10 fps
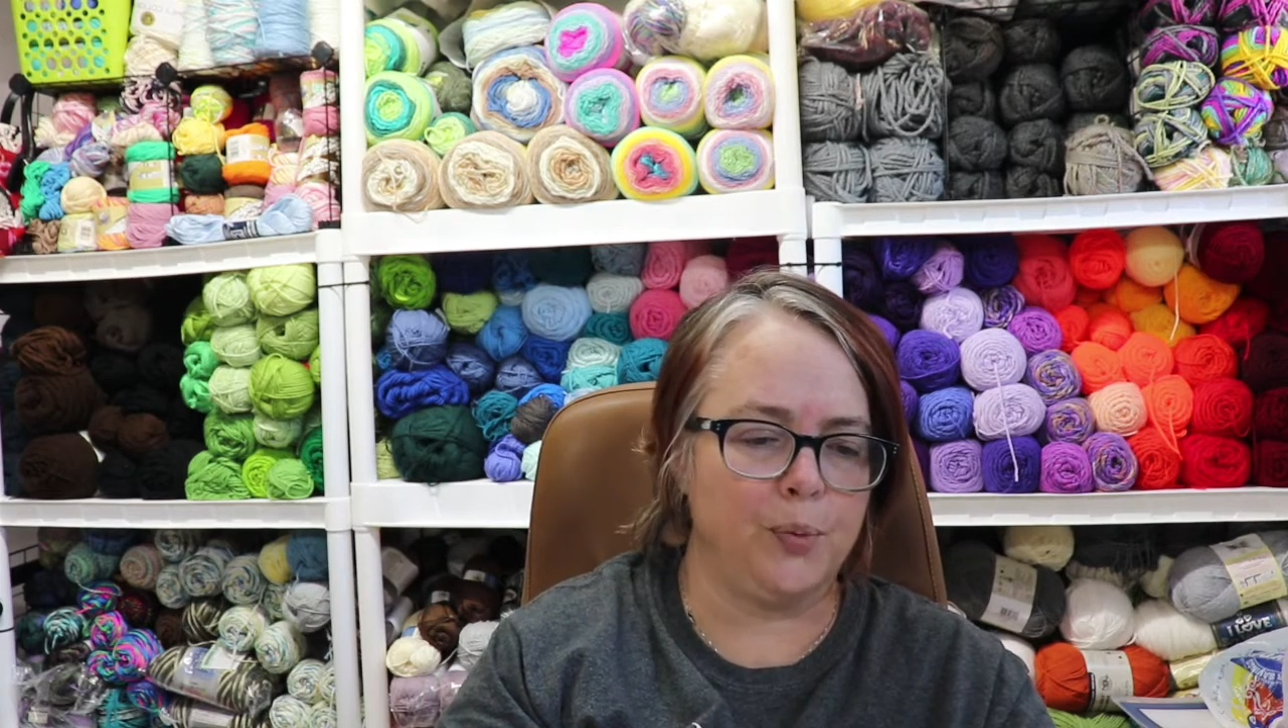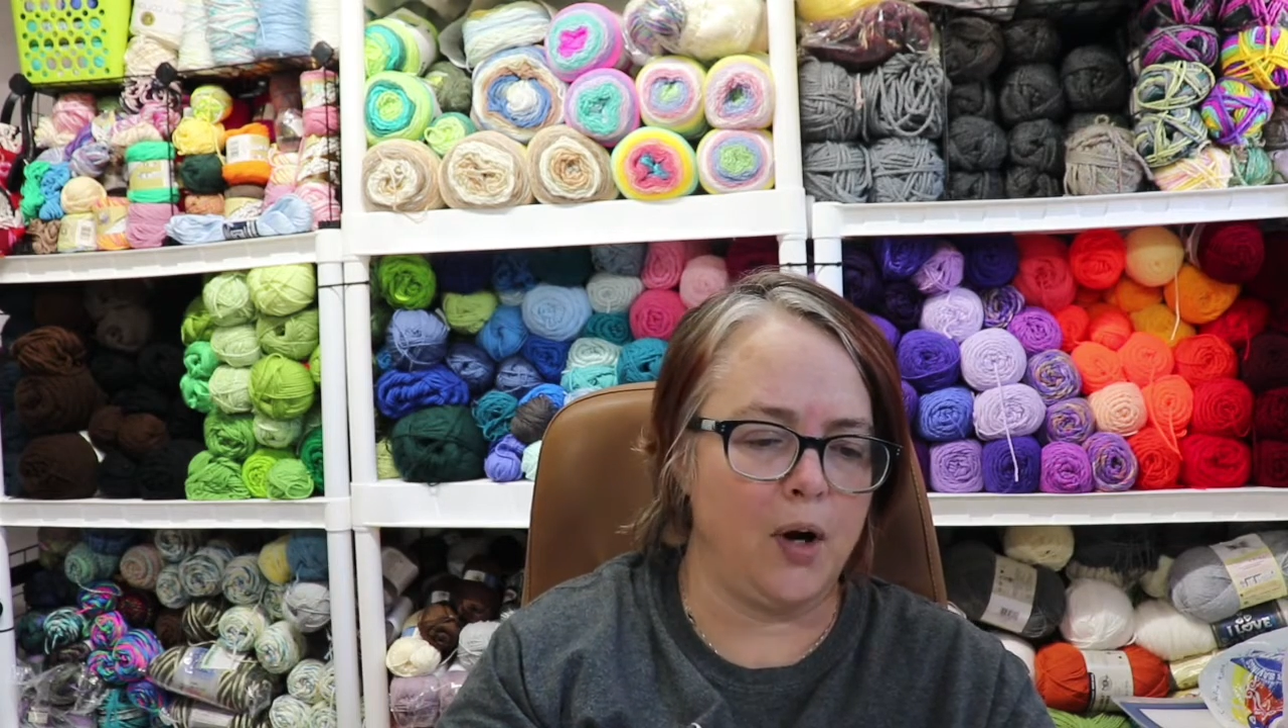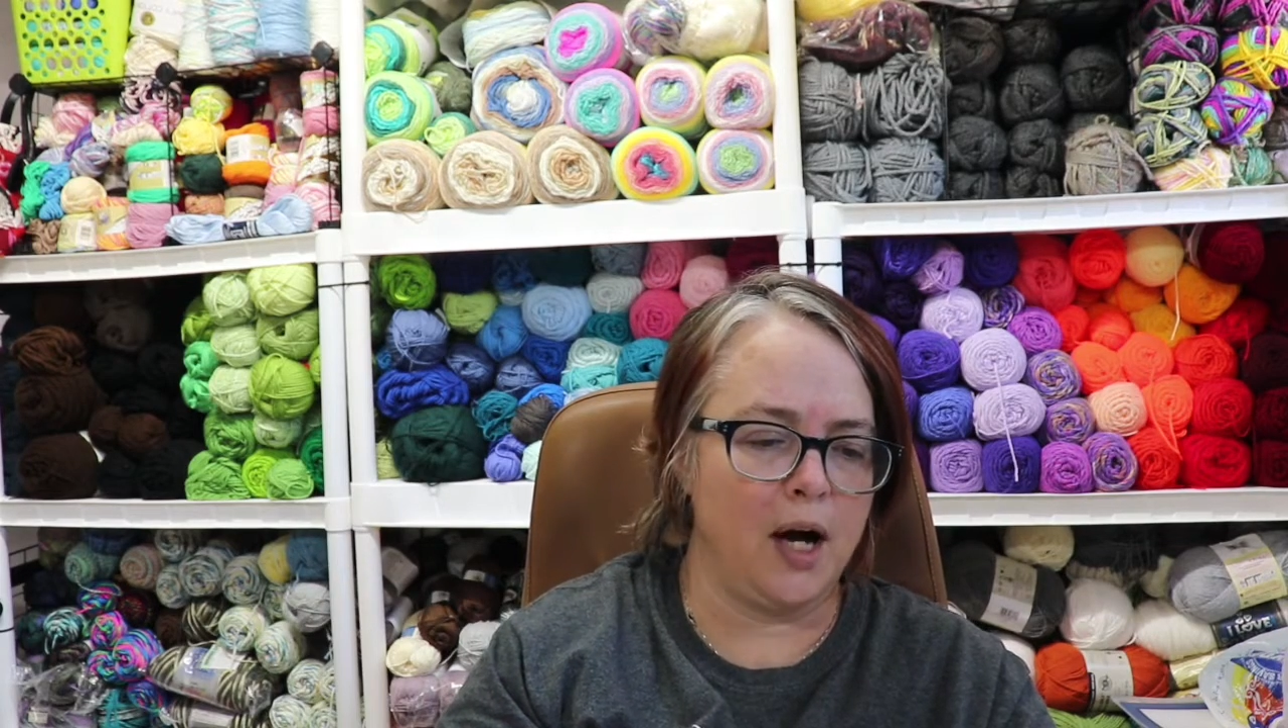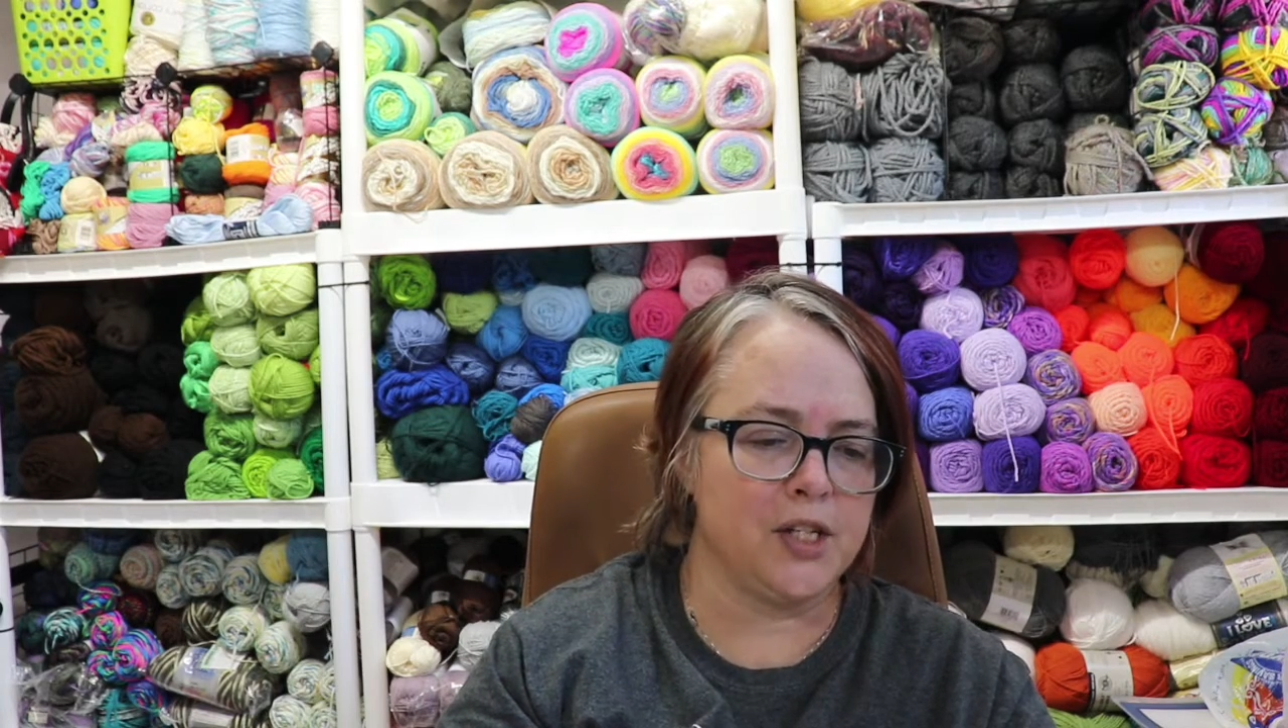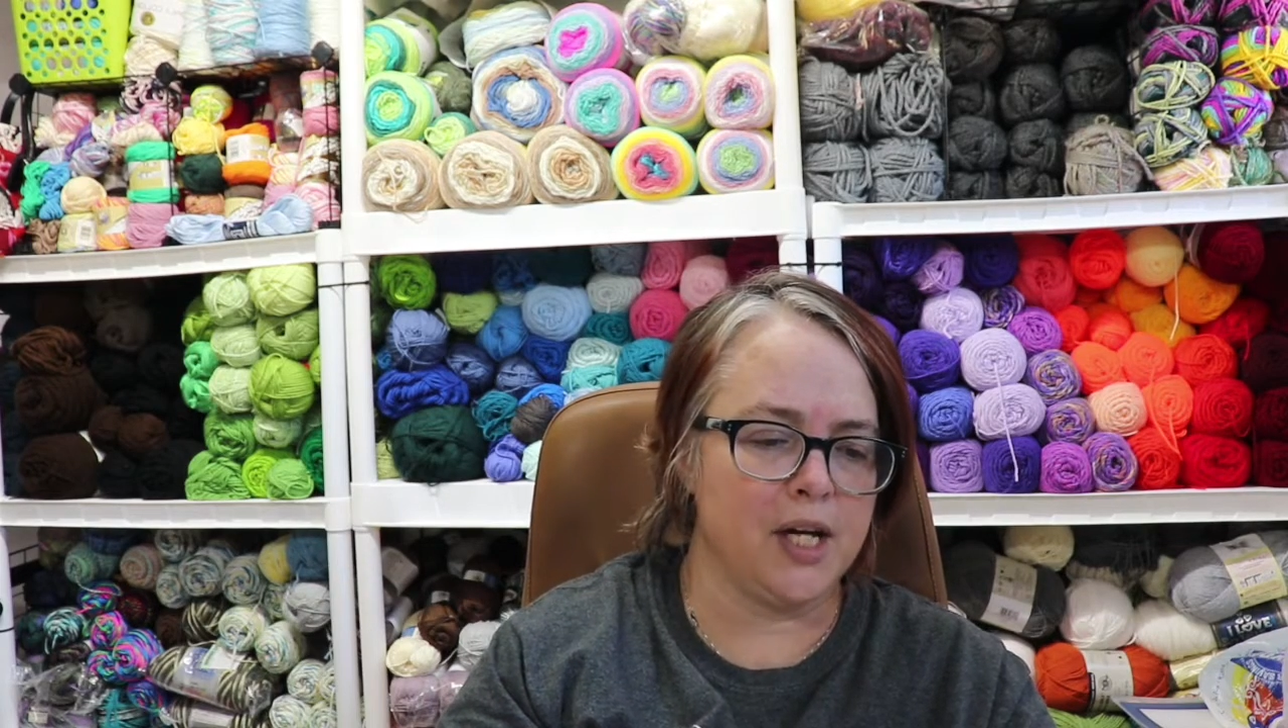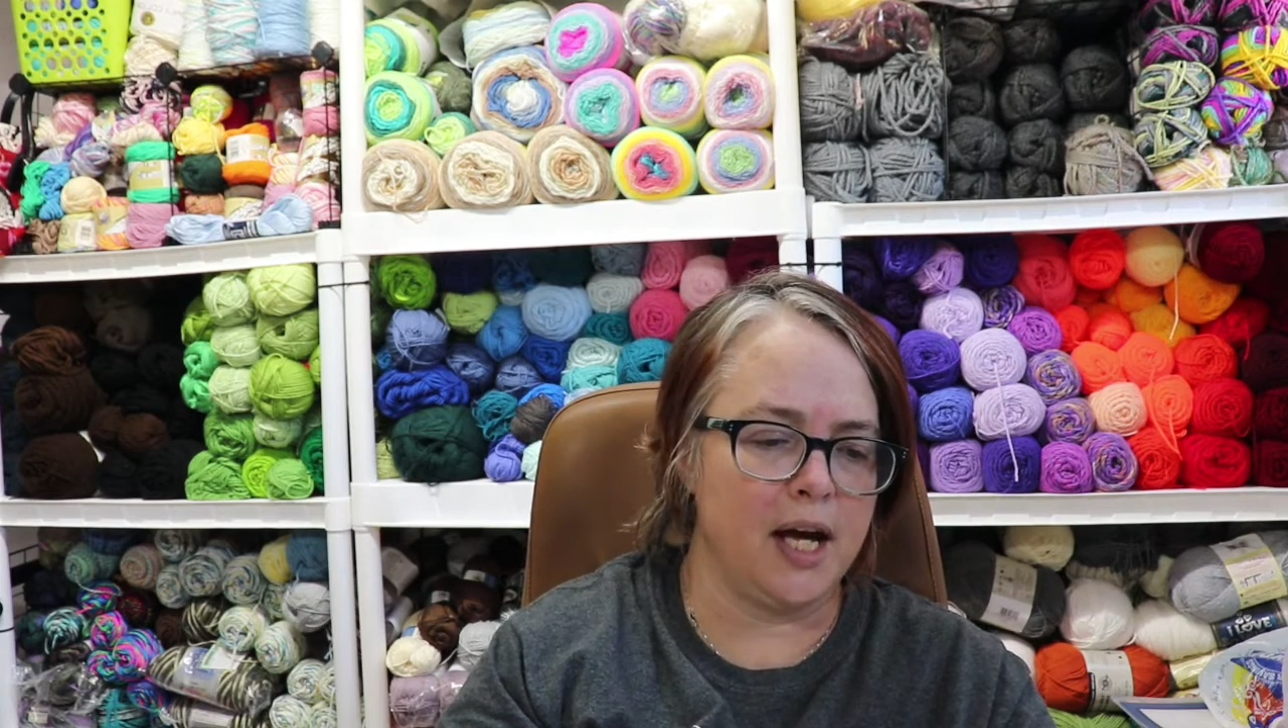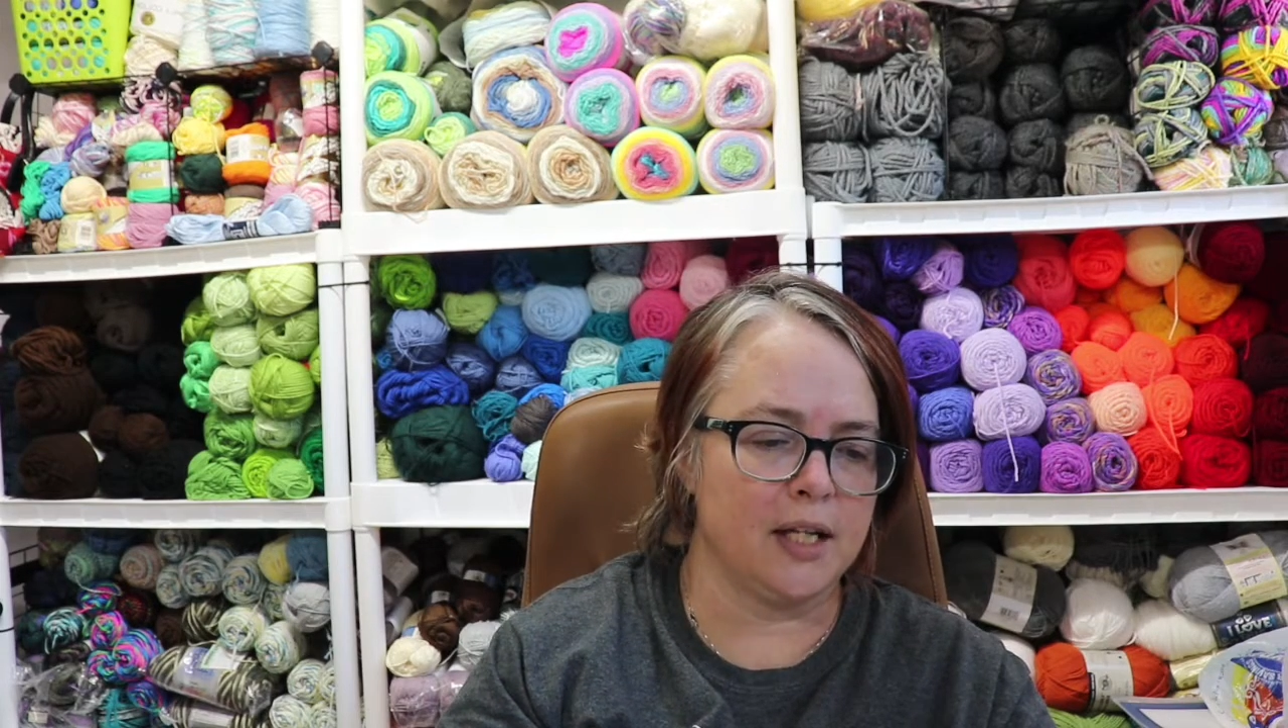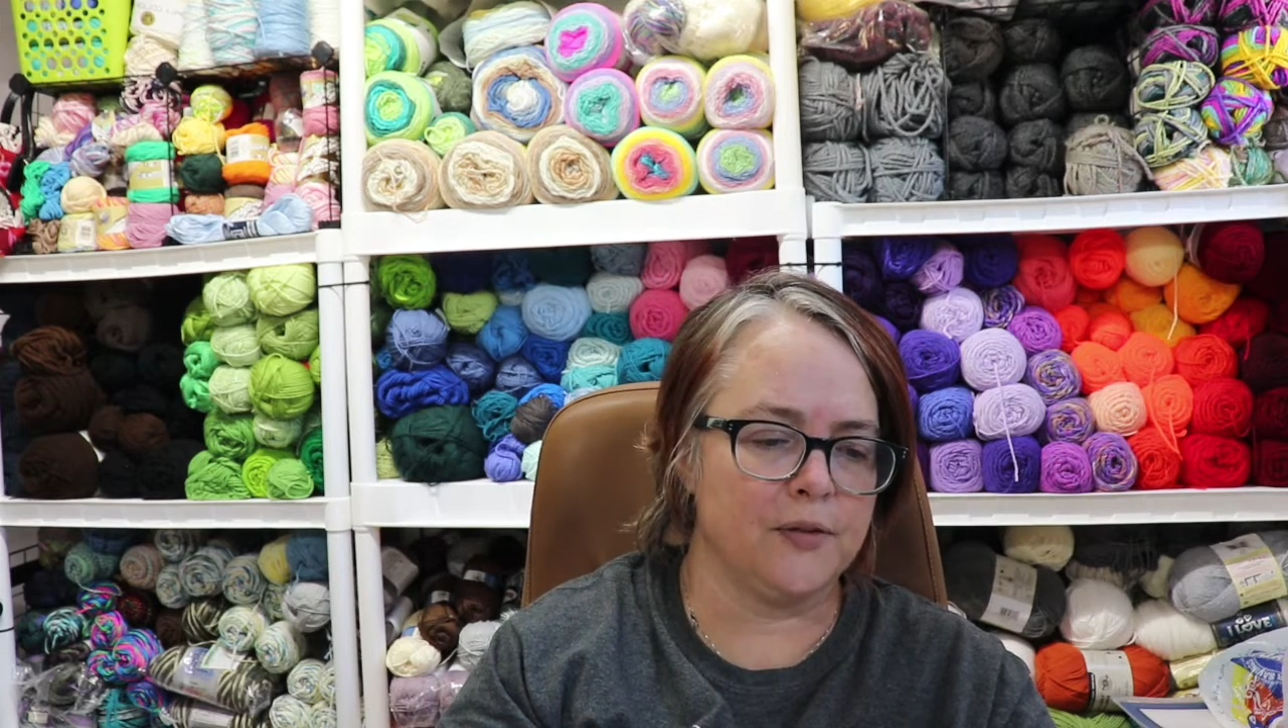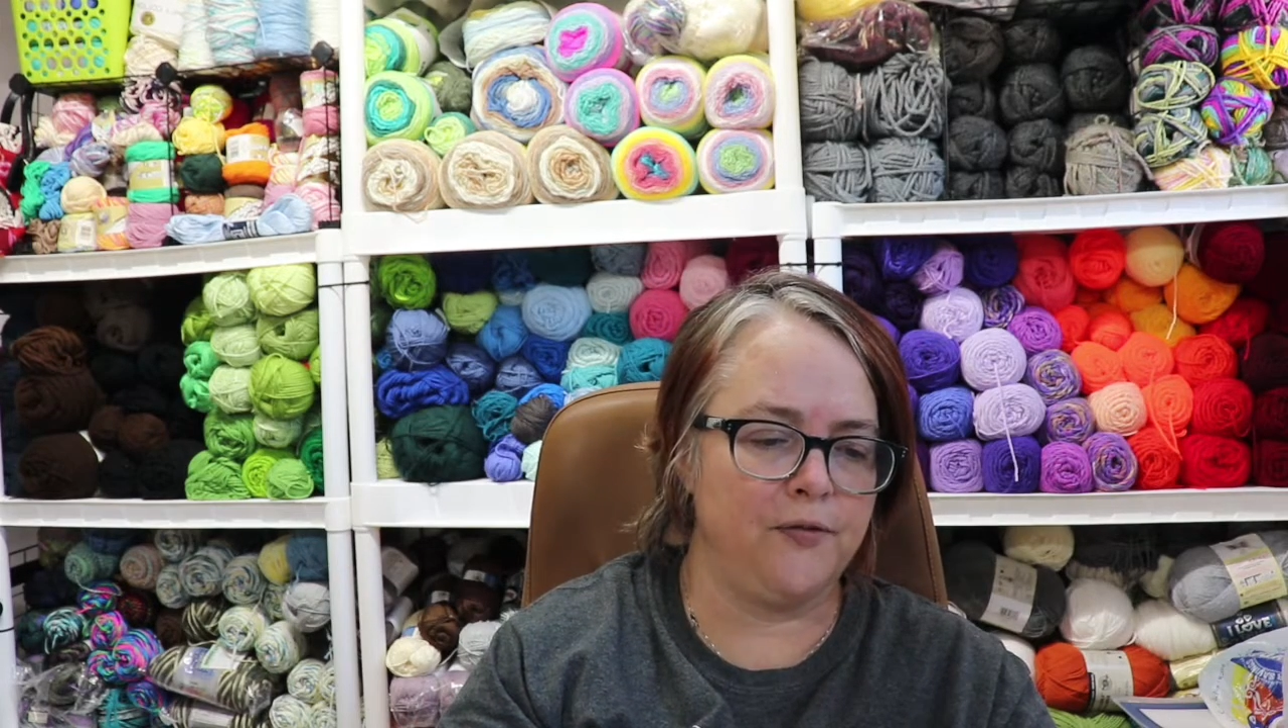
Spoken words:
project